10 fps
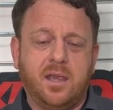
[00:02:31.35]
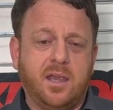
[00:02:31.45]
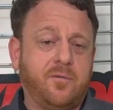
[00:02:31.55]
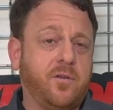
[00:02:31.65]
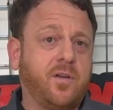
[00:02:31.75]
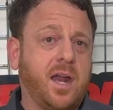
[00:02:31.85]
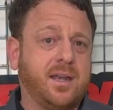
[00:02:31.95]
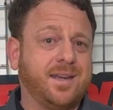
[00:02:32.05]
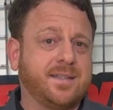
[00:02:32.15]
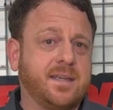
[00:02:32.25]
If you've got
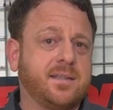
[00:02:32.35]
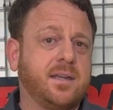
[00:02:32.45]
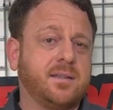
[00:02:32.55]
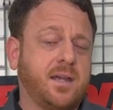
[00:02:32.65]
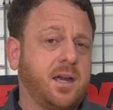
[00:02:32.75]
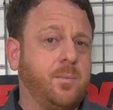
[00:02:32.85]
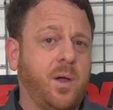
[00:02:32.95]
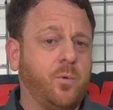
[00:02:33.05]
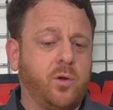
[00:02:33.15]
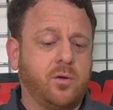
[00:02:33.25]
an existing
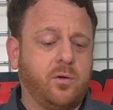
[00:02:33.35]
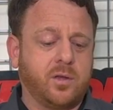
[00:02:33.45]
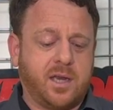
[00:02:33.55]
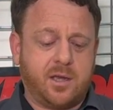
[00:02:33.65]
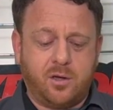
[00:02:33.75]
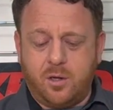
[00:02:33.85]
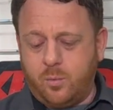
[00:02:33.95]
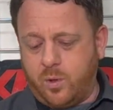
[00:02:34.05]
SakeBomb oil cooler kit,